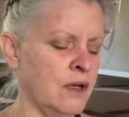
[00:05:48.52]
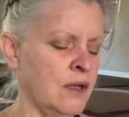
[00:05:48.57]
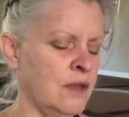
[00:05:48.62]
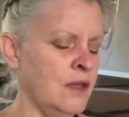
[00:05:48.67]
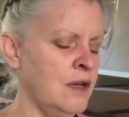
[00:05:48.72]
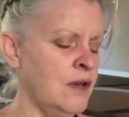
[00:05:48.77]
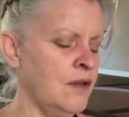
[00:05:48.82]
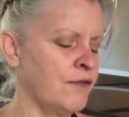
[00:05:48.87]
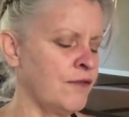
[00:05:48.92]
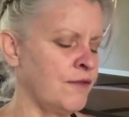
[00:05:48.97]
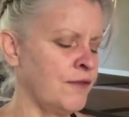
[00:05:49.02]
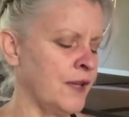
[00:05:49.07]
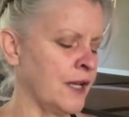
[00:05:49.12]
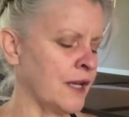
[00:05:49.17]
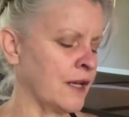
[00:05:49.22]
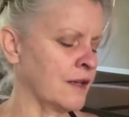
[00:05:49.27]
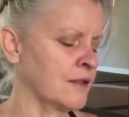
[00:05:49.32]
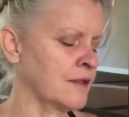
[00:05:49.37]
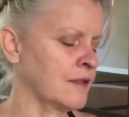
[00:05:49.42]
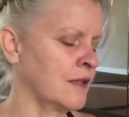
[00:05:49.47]
nothing to
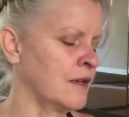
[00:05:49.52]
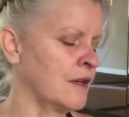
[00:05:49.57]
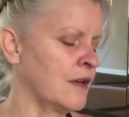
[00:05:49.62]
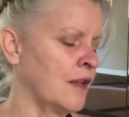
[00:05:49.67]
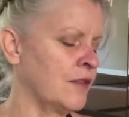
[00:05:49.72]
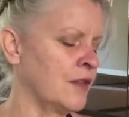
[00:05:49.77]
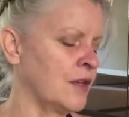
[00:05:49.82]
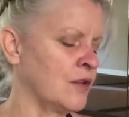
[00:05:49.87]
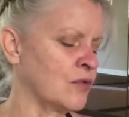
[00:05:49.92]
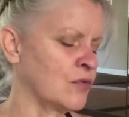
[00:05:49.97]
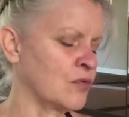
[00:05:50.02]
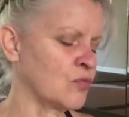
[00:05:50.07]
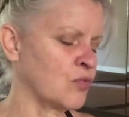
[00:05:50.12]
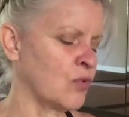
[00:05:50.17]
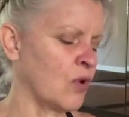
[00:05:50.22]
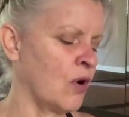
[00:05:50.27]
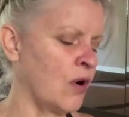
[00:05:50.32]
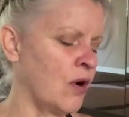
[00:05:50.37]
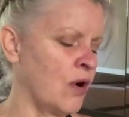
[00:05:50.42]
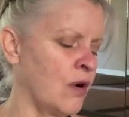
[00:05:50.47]
fix, and nothing's
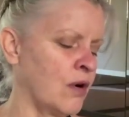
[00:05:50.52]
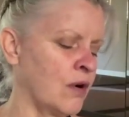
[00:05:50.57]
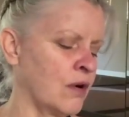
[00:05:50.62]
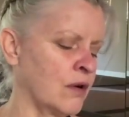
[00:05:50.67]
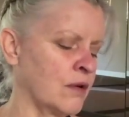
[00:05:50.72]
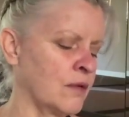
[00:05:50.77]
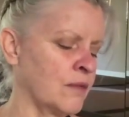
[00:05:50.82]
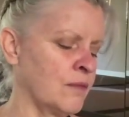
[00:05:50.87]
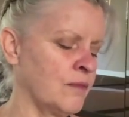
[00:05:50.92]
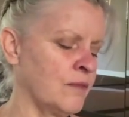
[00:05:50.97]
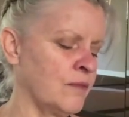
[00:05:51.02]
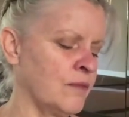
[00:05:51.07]
wrong.